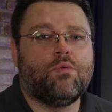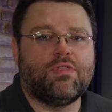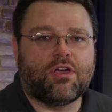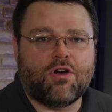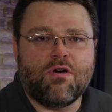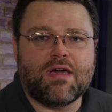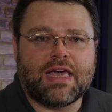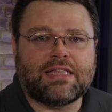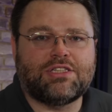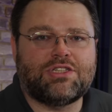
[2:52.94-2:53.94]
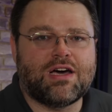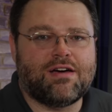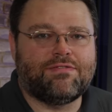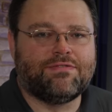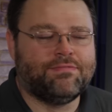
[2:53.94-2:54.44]
When the going gets
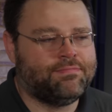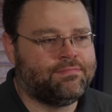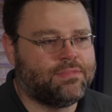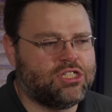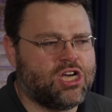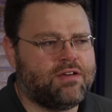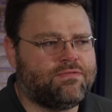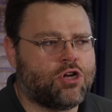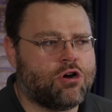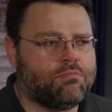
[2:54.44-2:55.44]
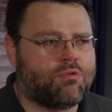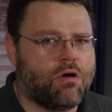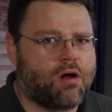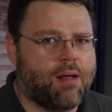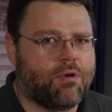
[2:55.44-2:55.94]
tough, the tough turn
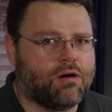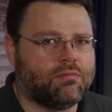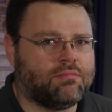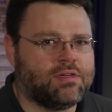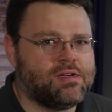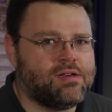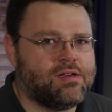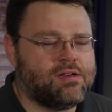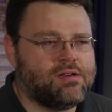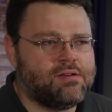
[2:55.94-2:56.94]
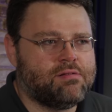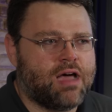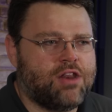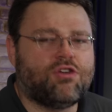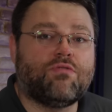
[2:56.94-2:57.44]
programmer,
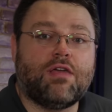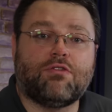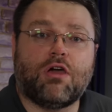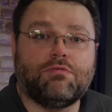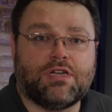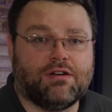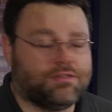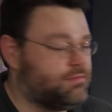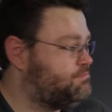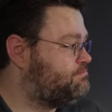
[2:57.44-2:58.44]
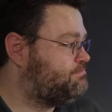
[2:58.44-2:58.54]
and you can ride their coattails.